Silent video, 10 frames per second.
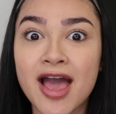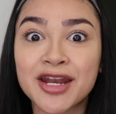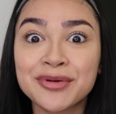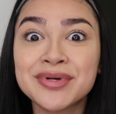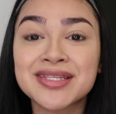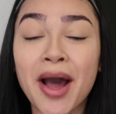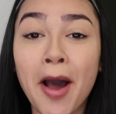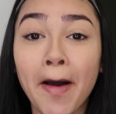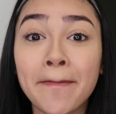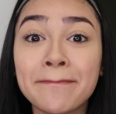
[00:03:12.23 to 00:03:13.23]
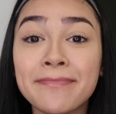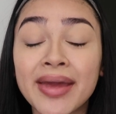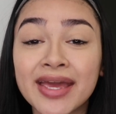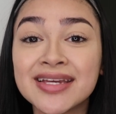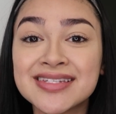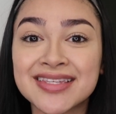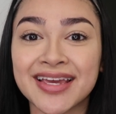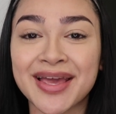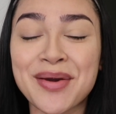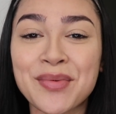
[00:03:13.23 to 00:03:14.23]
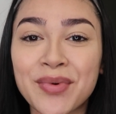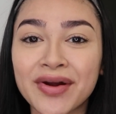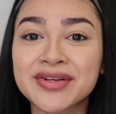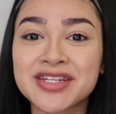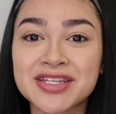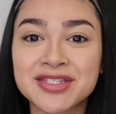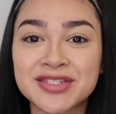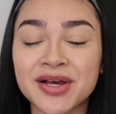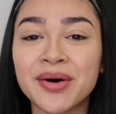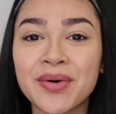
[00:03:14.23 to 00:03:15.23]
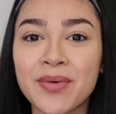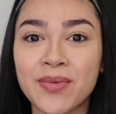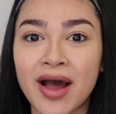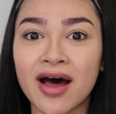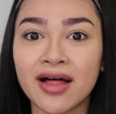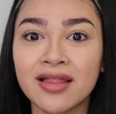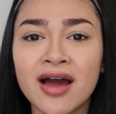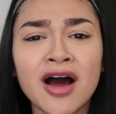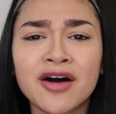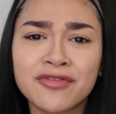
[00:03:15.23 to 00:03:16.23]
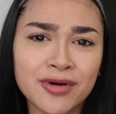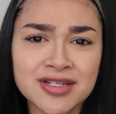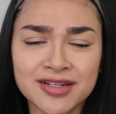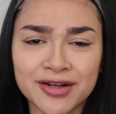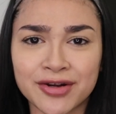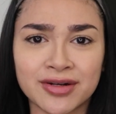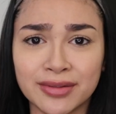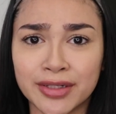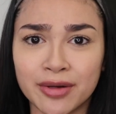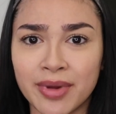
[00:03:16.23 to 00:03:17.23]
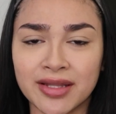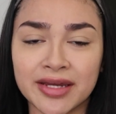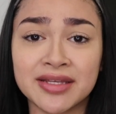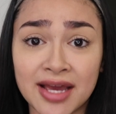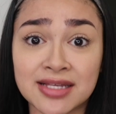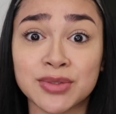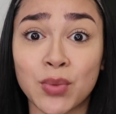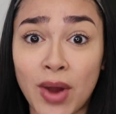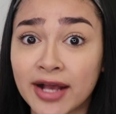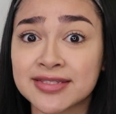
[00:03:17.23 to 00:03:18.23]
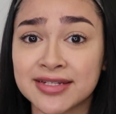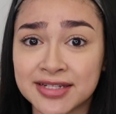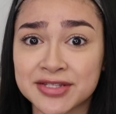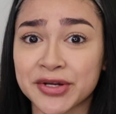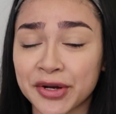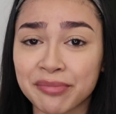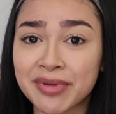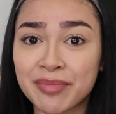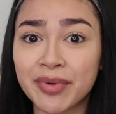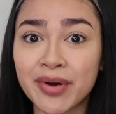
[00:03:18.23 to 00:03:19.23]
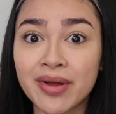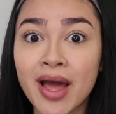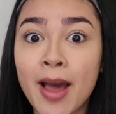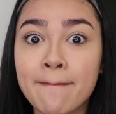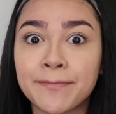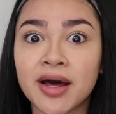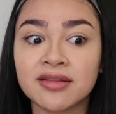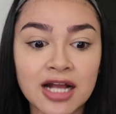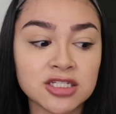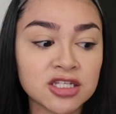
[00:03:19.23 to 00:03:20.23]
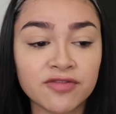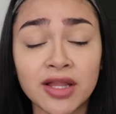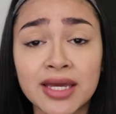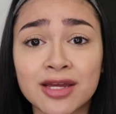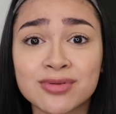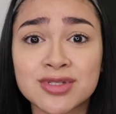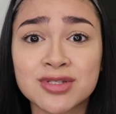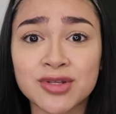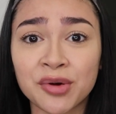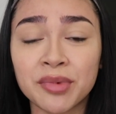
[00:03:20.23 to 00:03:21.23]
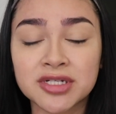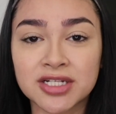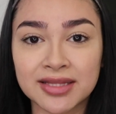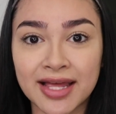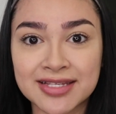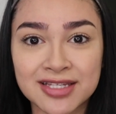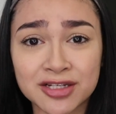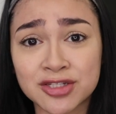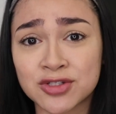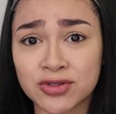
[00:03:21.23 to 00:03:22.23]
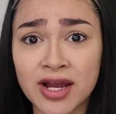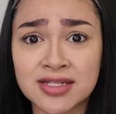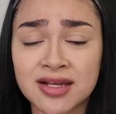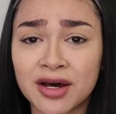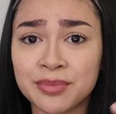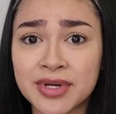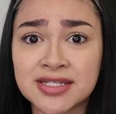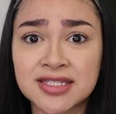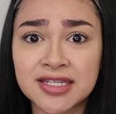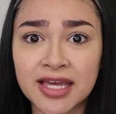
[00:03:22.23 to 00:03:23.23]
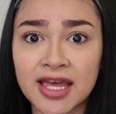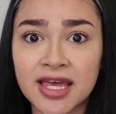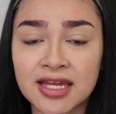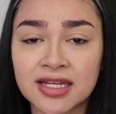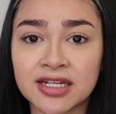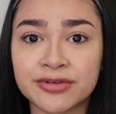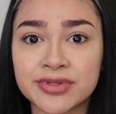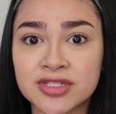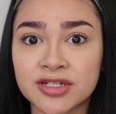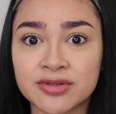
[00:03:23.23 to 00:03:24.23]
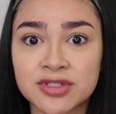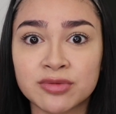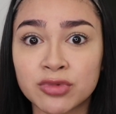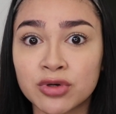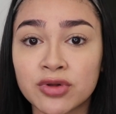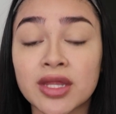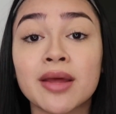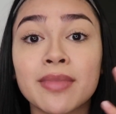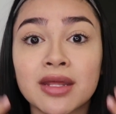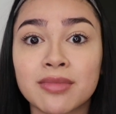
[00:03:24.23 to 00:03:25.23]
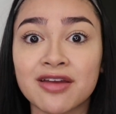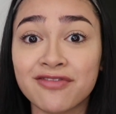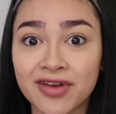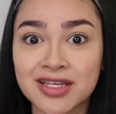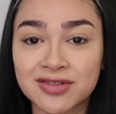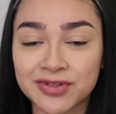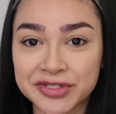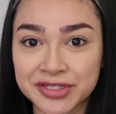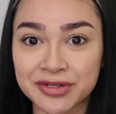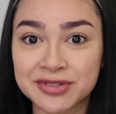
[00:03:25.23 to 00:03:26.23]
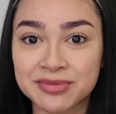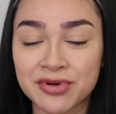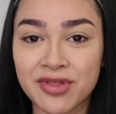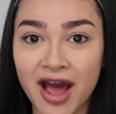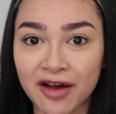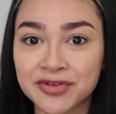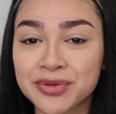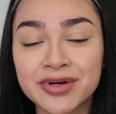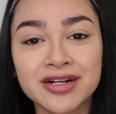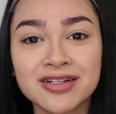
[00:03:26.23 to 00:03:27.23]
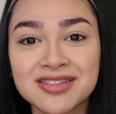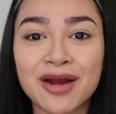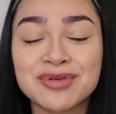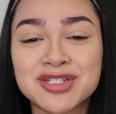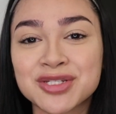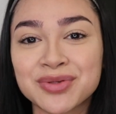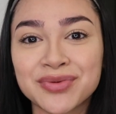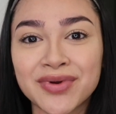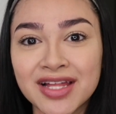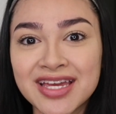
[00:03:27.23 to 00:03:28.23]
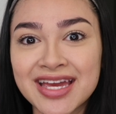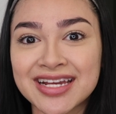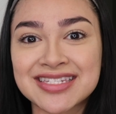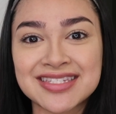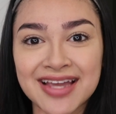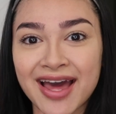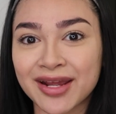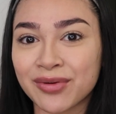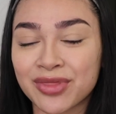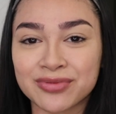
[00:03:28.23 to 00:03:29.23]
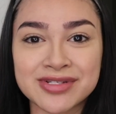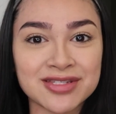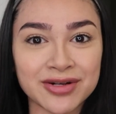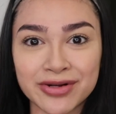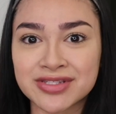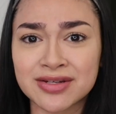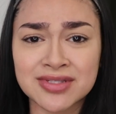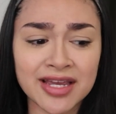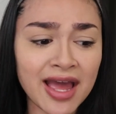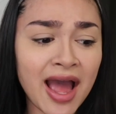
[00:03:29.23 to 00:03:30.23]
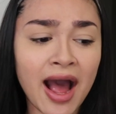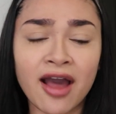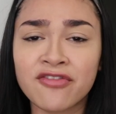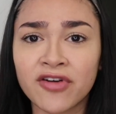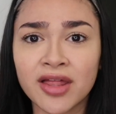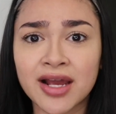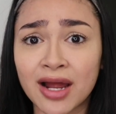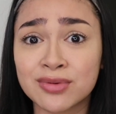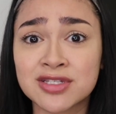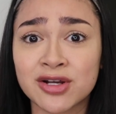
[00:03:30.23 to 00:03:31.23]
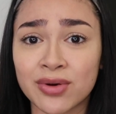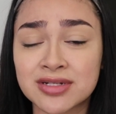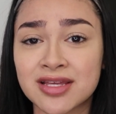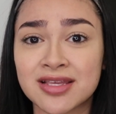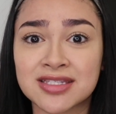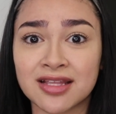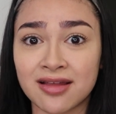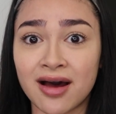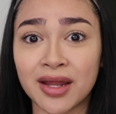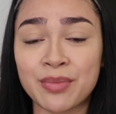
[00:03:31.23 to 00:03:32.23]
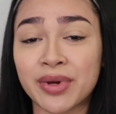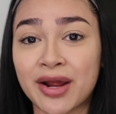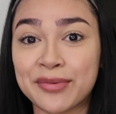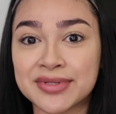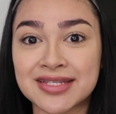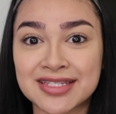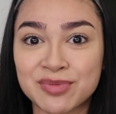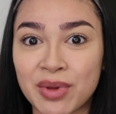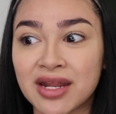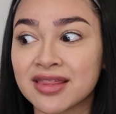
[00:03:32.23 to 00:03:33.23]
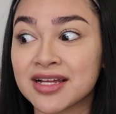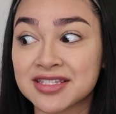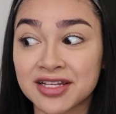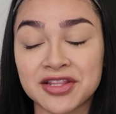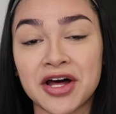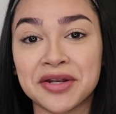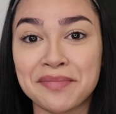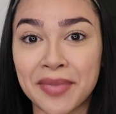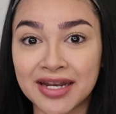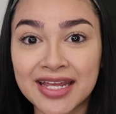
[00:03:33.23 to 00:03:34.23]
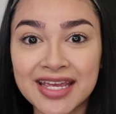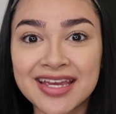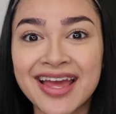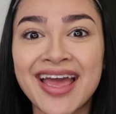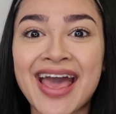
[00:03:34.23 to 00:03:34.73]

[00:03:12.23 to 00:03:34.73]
and it was amazing. It worked so well. Of course it hurt a little bit. Yes, waxing does hurt people, but I just felt like it was so much less stress on my skin, and it was so smooth, and it made my face feel so smooth afterward. I was just really ecstatic with the results. It was I felt like I was going to the salon, but I wasn't spending that salon money,